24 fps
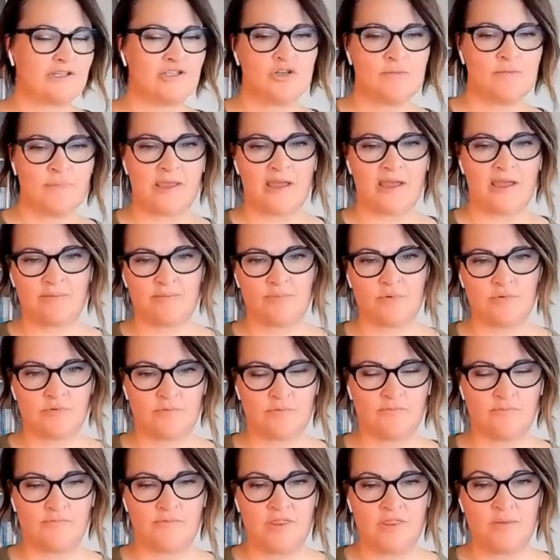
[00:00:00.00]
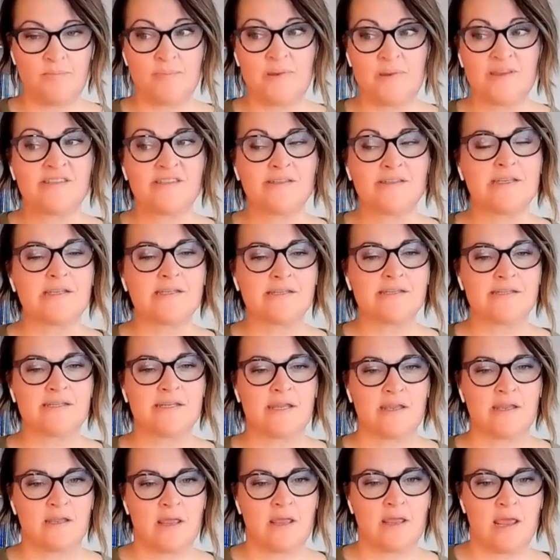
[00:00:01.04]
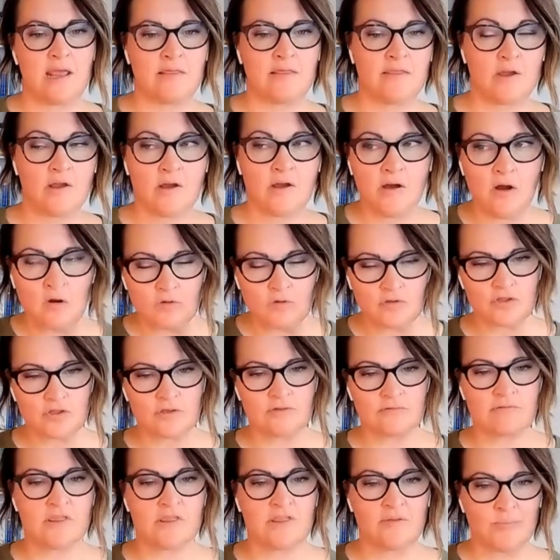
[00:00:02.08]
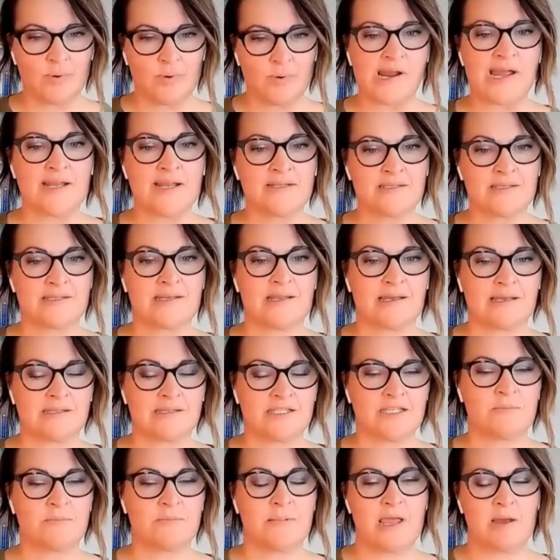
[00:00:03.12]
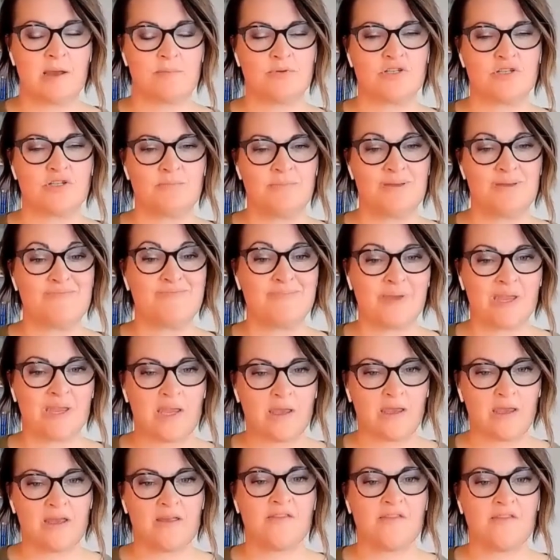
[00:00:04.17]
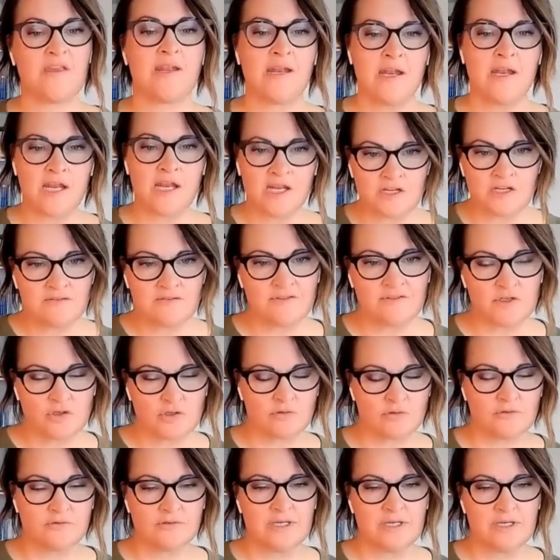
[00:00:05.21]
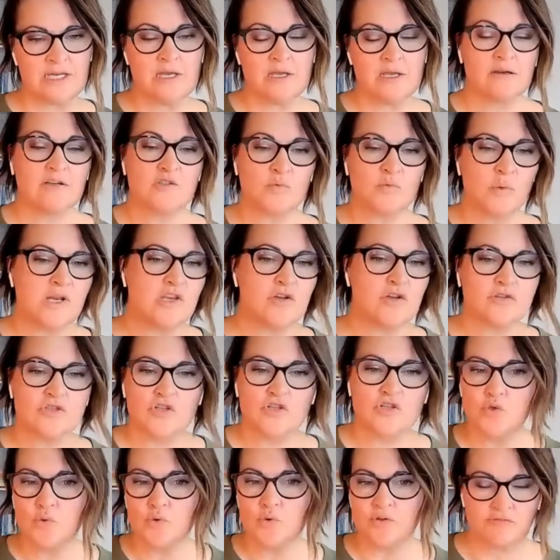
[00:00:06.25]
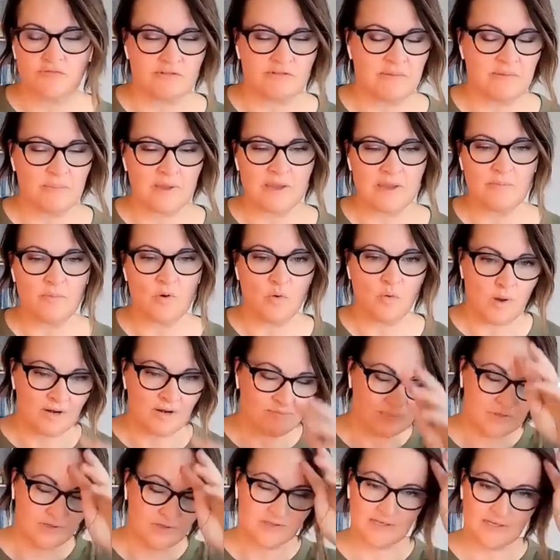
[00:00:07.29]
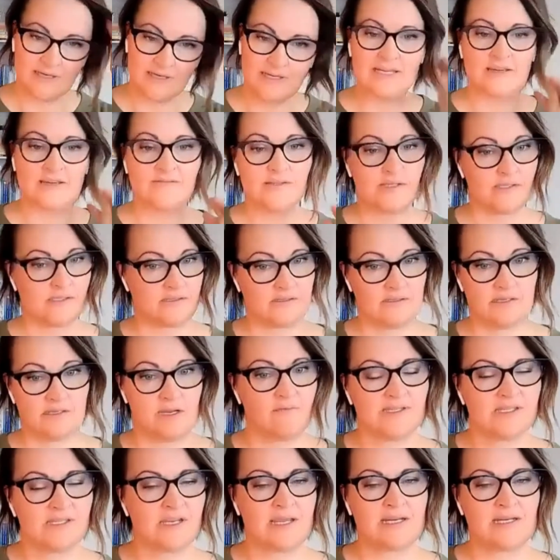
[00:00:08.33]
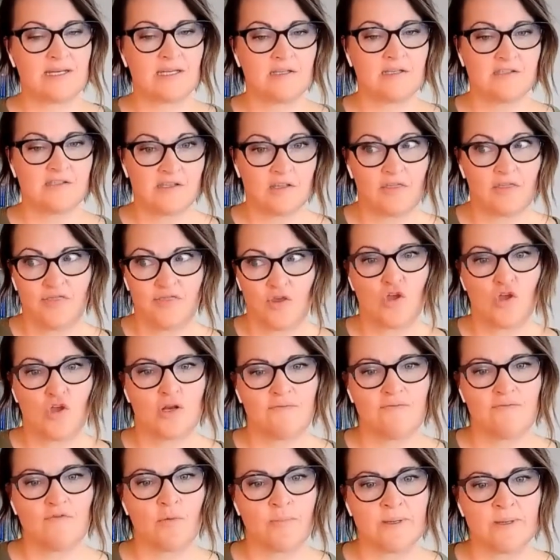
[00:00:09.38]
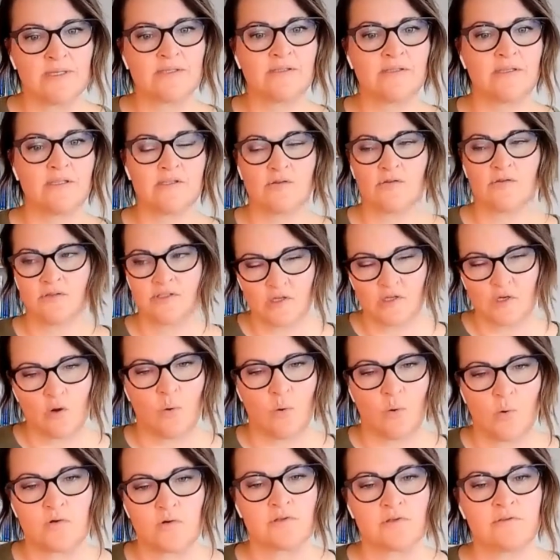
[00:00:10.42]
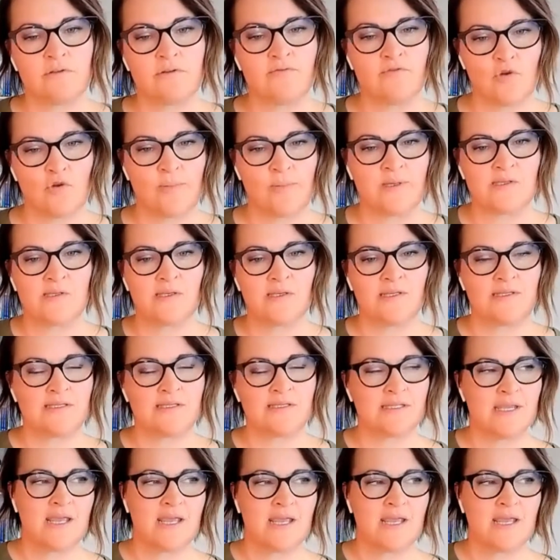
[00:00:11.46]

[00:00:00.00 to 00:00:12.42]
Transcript: to be able, the business and the culture and the brand starts to be able to be bigger than any individual. Because when you're 2 or 3 people, one person leaves, it's devastating. It's a third of your business, or it's a quarter of your business.